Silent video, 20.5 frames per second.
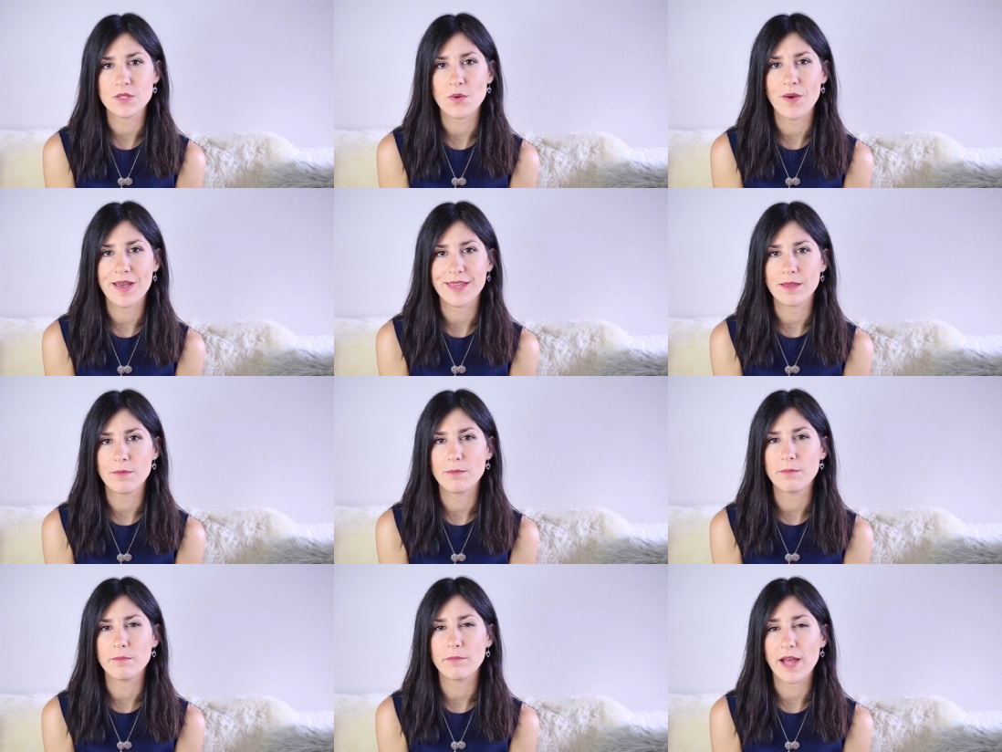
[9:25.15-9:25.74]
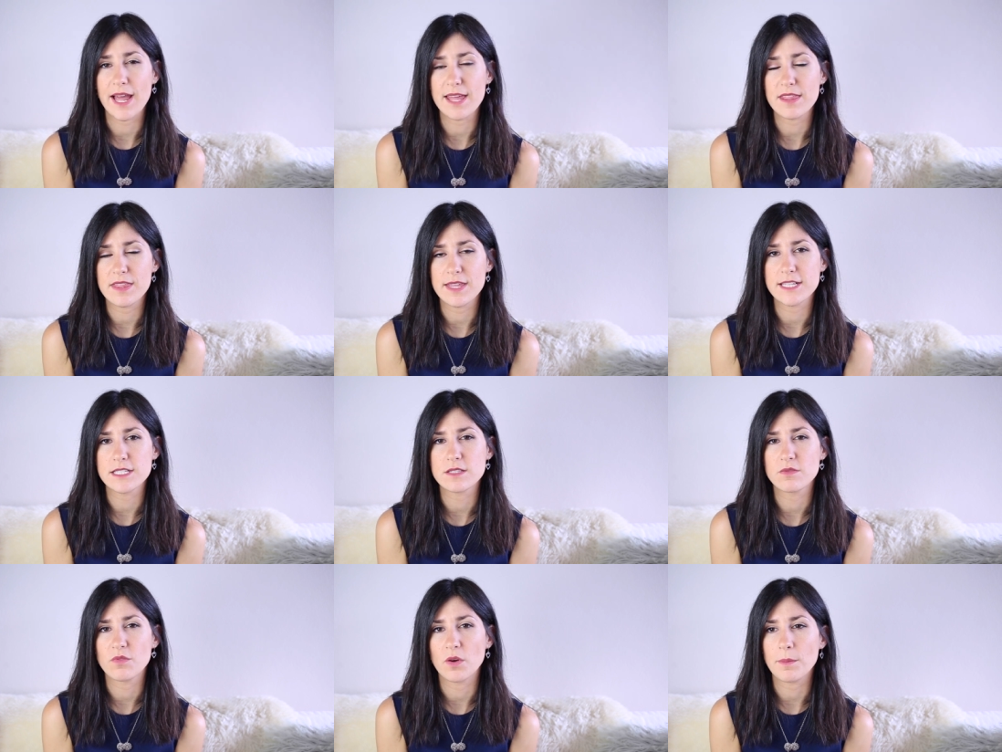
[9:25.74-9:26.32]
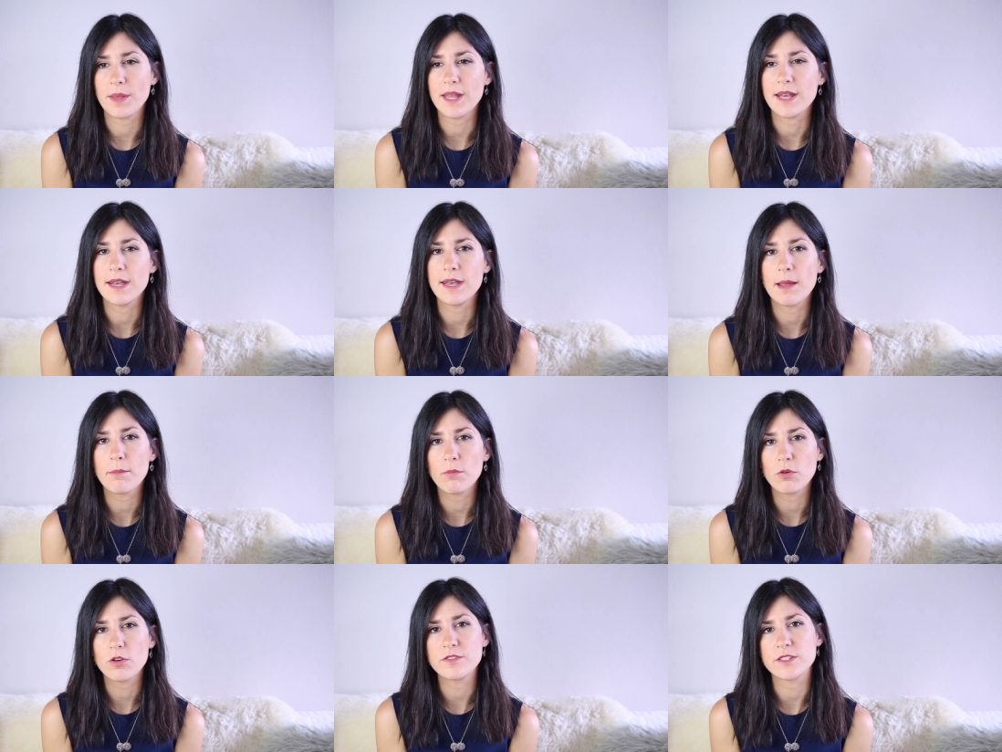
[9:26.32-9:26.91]
So I can buy things from a
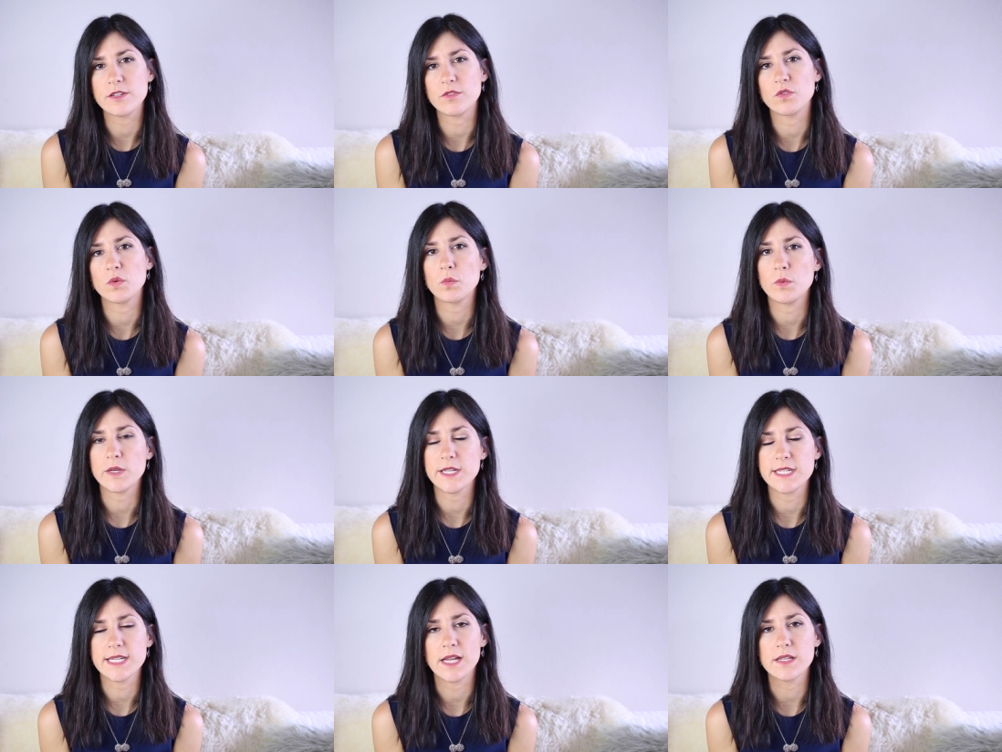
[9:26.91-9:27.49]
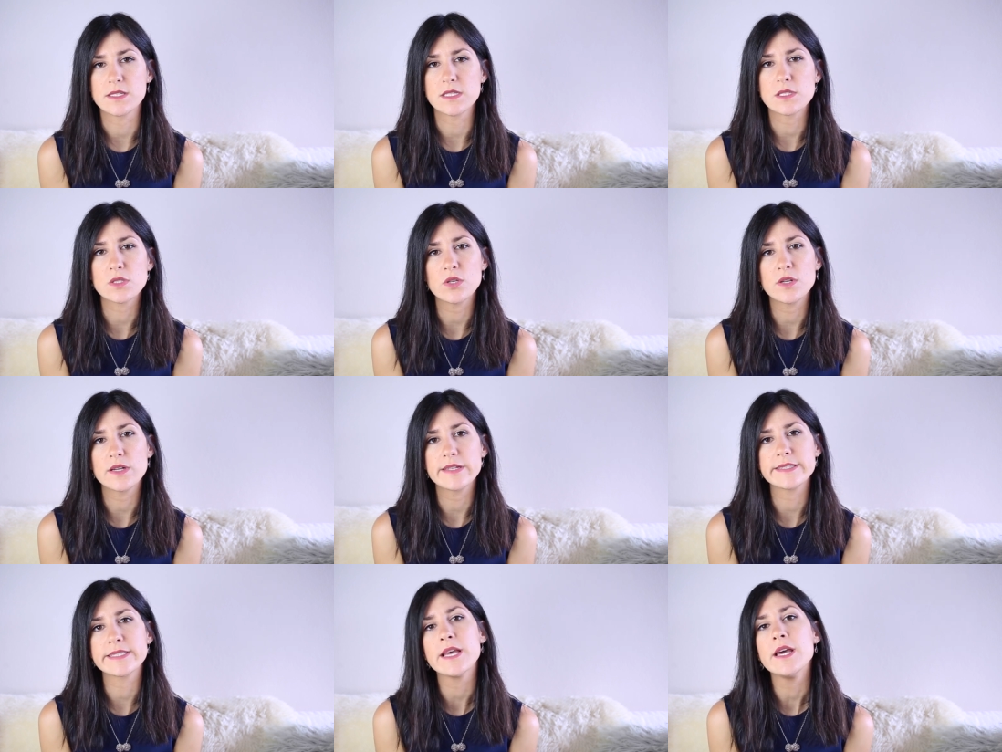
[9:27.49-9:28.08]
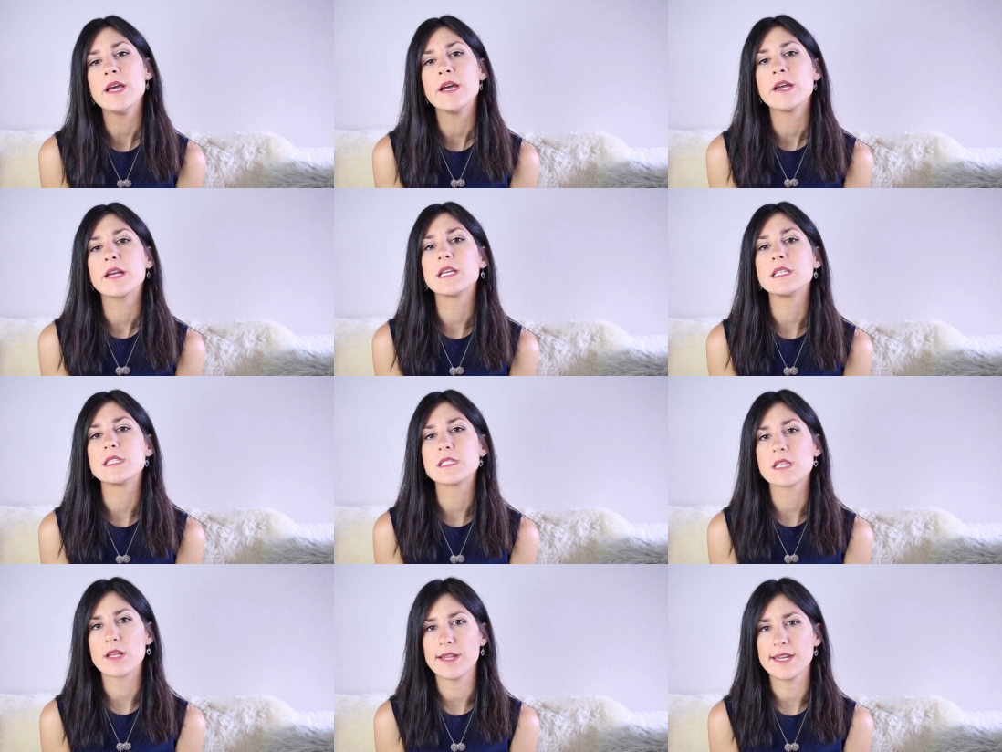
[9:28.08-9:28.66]
number of different retail stores,
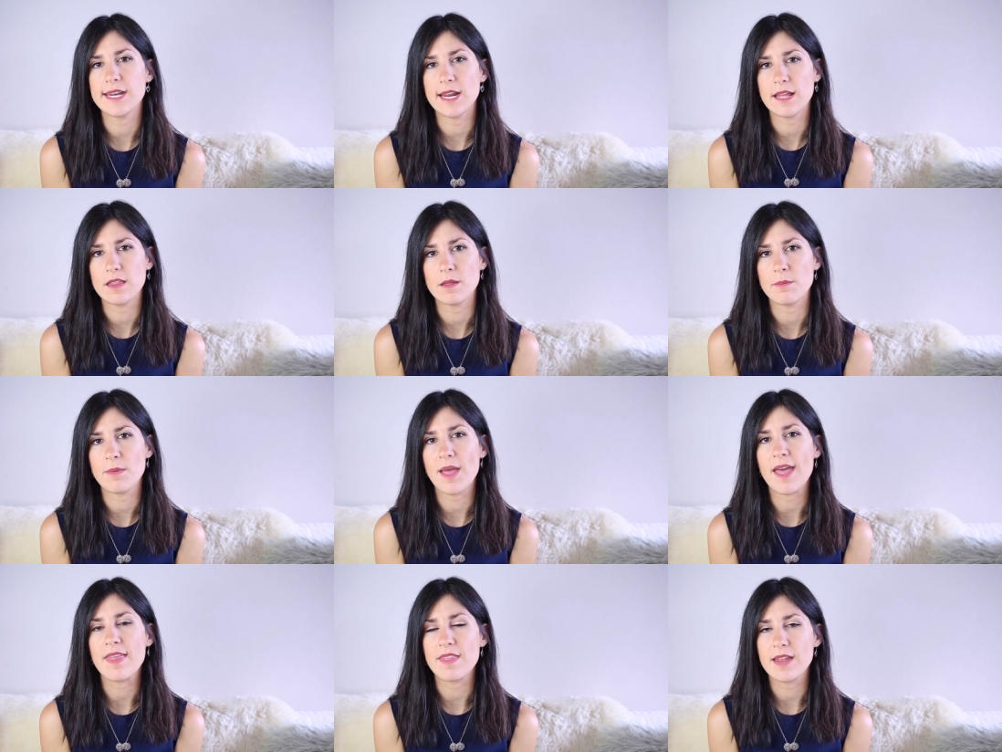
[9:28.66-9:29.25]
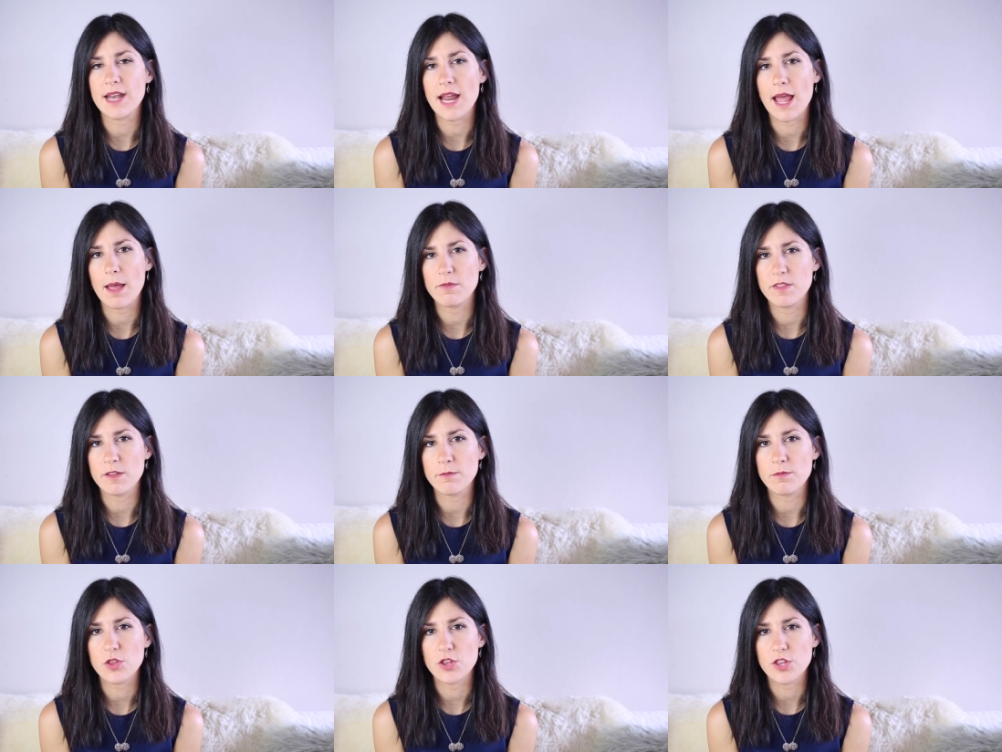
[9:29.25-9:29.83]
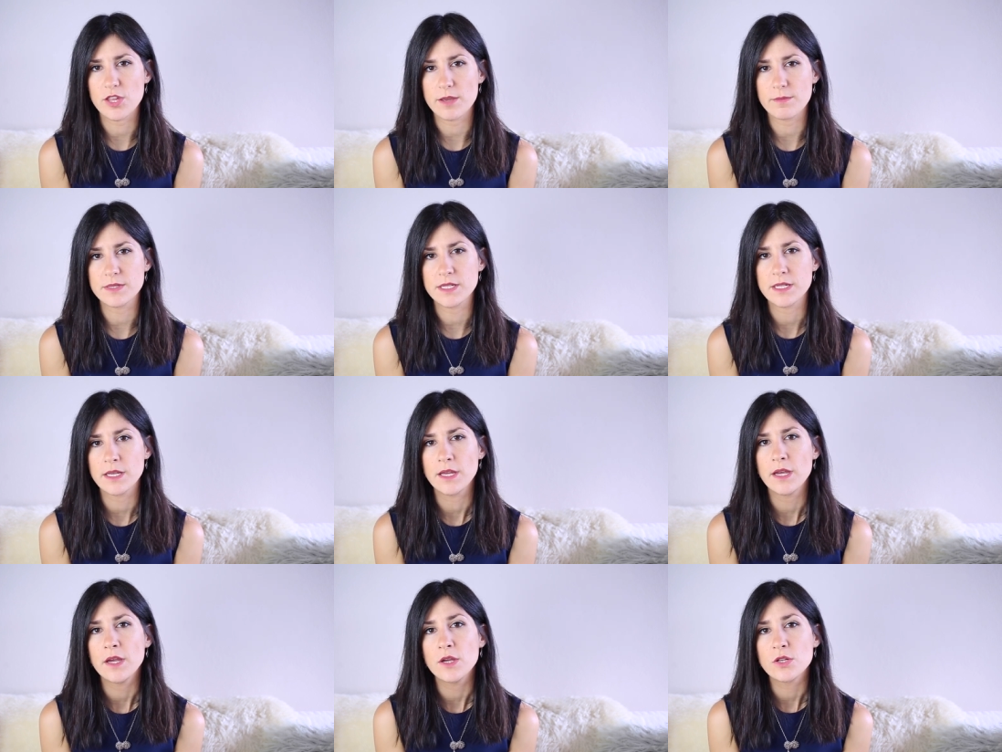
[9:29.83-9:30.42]
consolidate them, and then have them
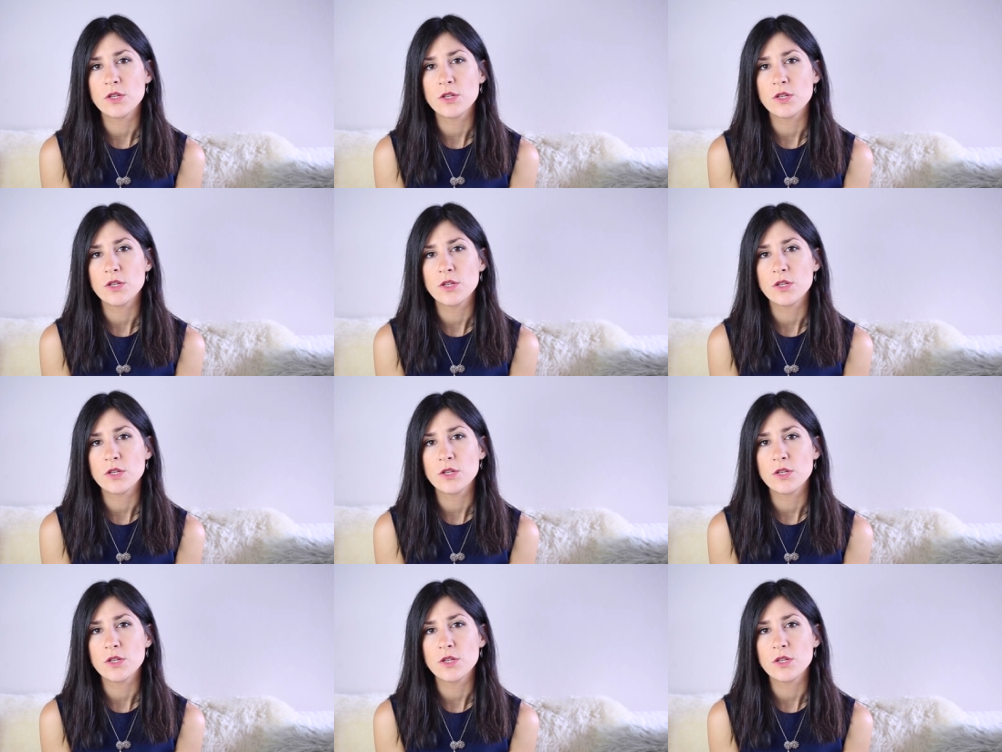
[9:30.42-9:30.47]
shipped